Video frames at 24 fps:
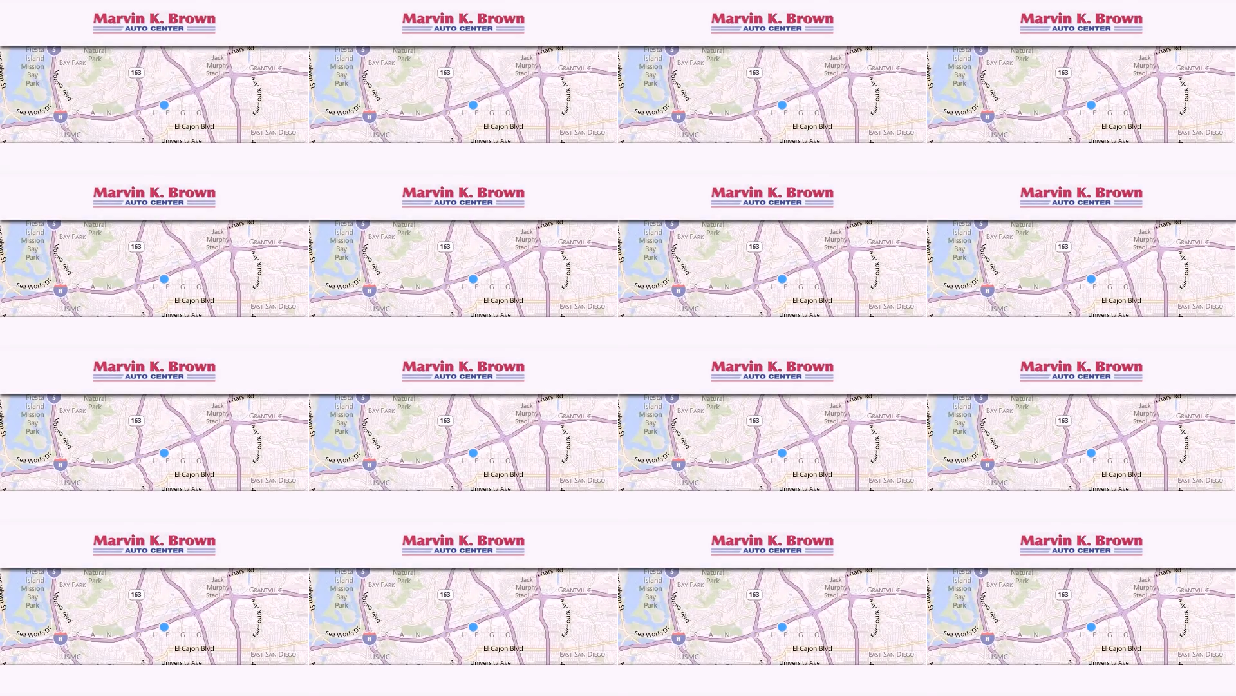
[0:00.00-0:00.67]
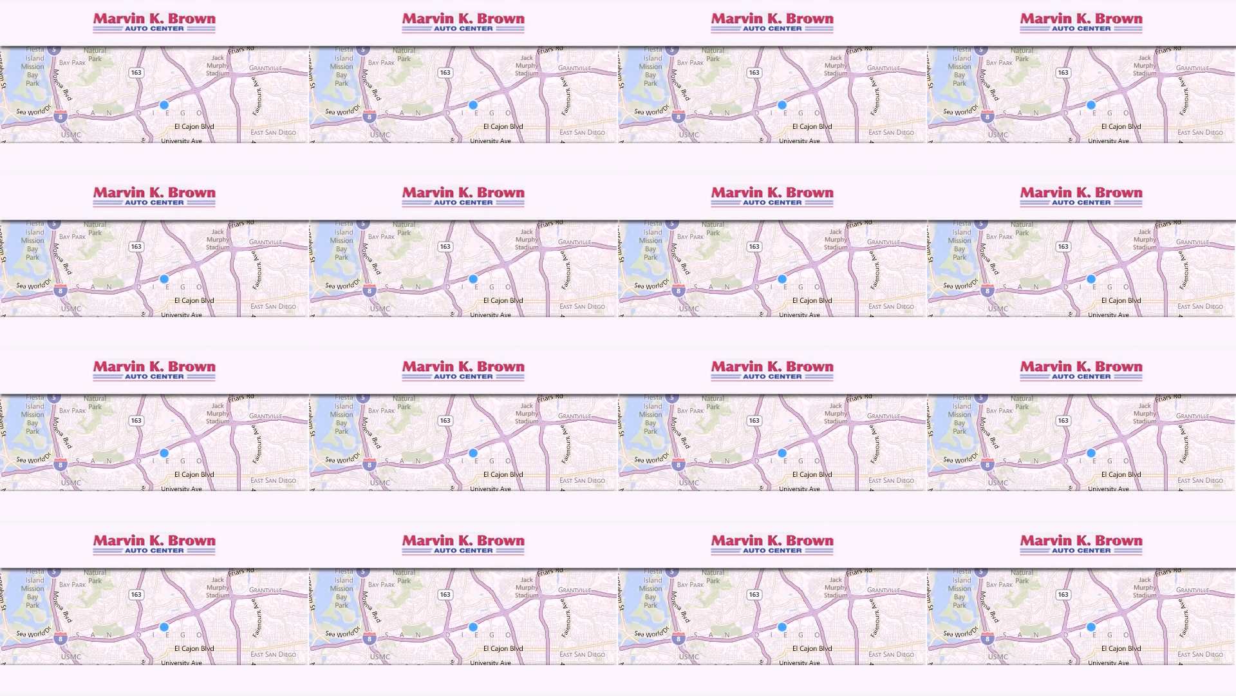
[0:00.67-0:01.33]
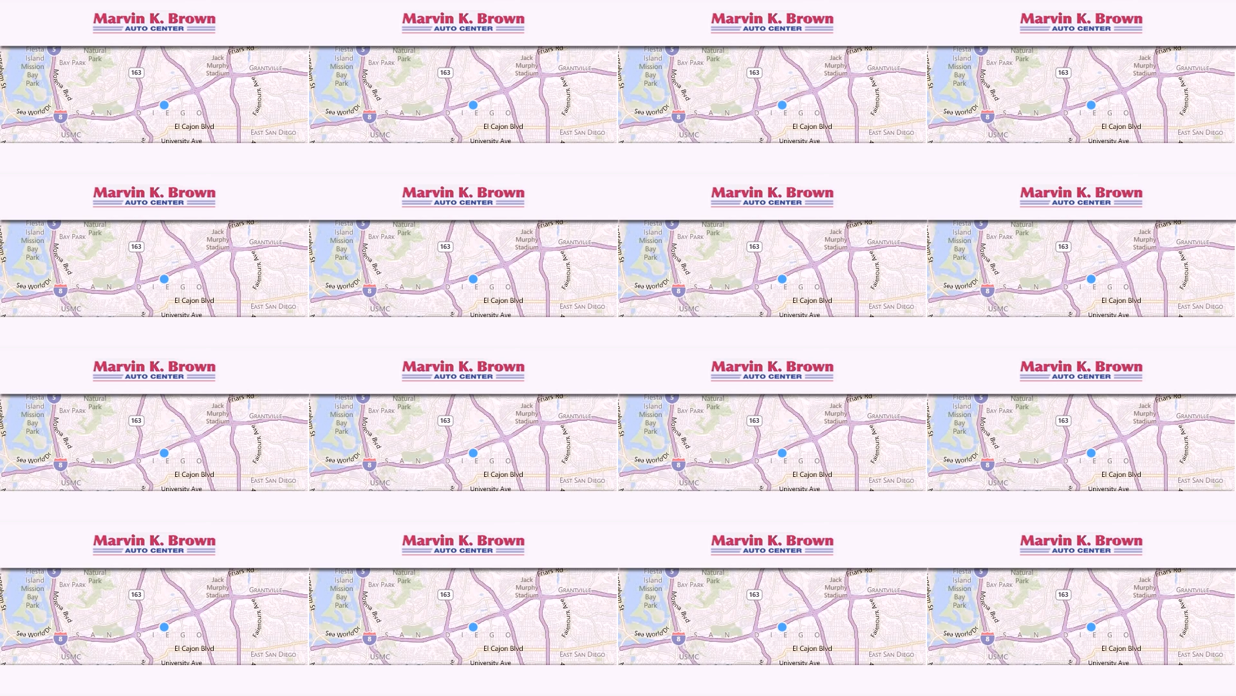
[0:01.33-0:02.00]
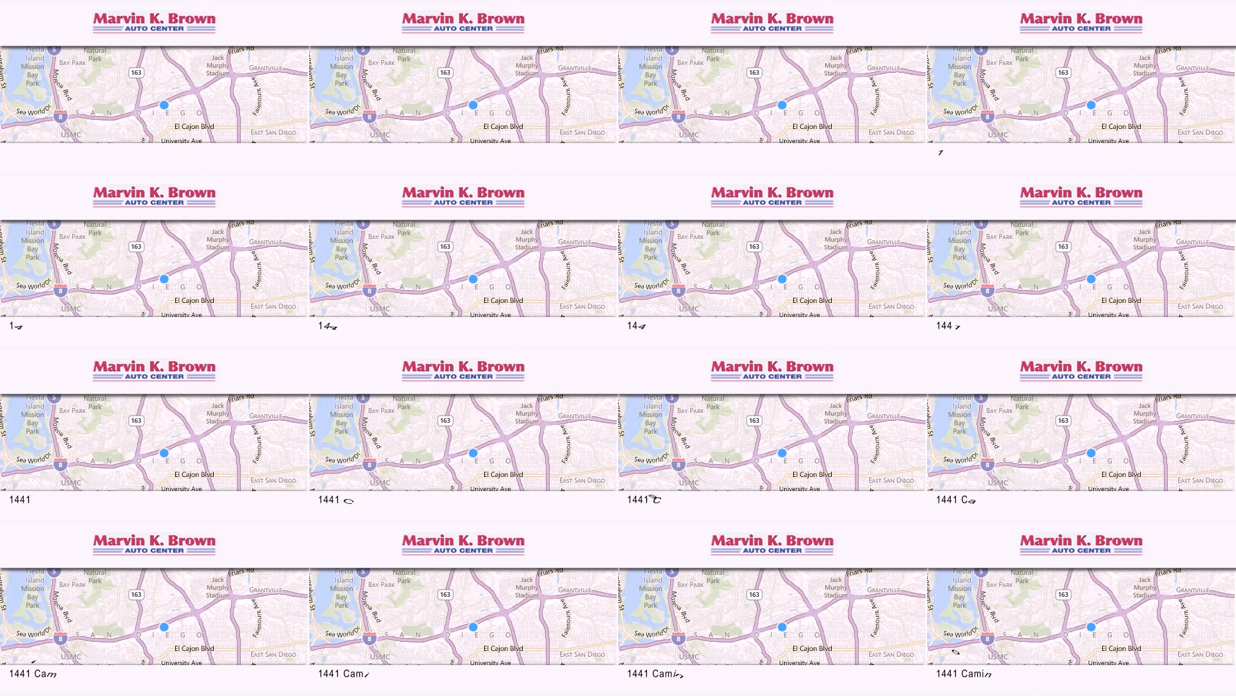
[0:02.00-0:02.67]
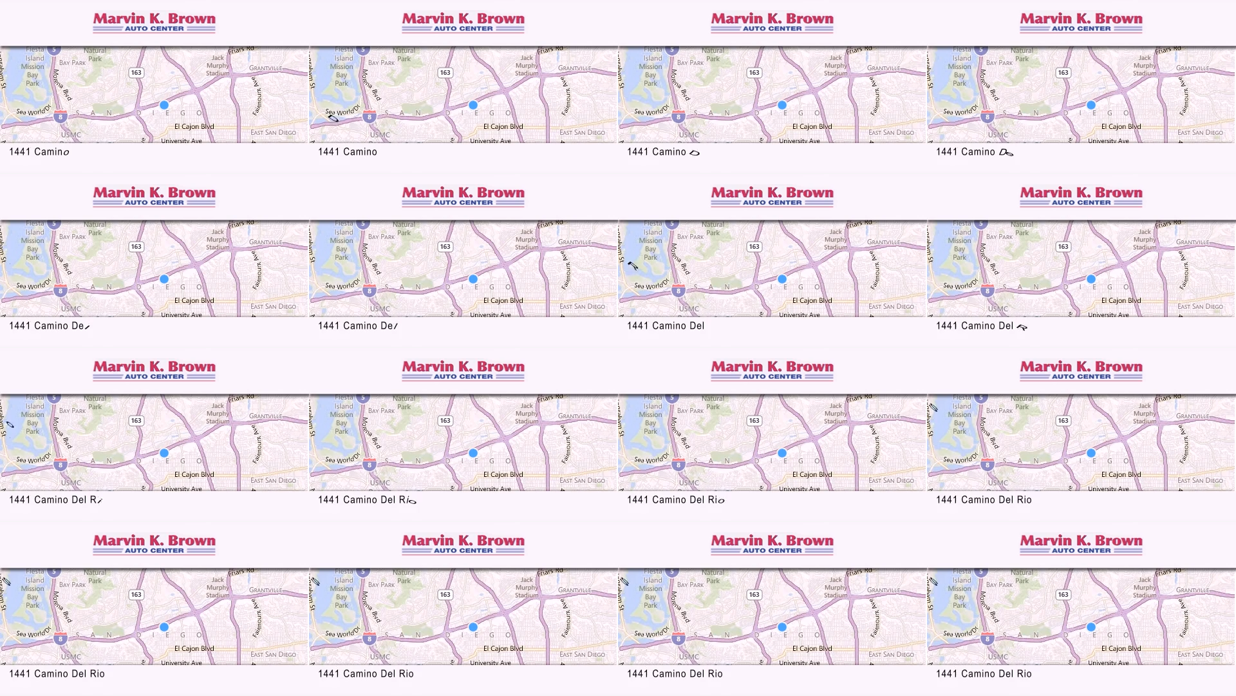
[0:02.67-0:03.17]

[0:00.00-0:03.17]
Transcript: [unreadable: no face in view]